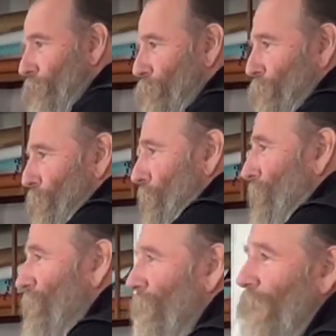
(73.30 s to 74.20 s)
to draw,
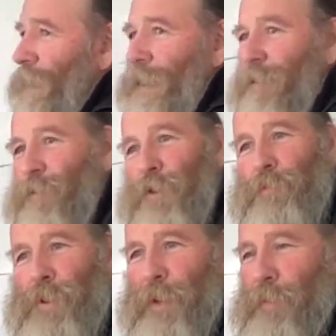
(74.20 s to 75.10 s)
just
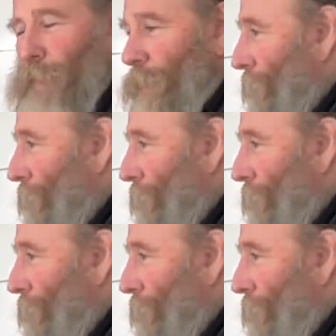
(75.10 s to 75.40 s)
put an upside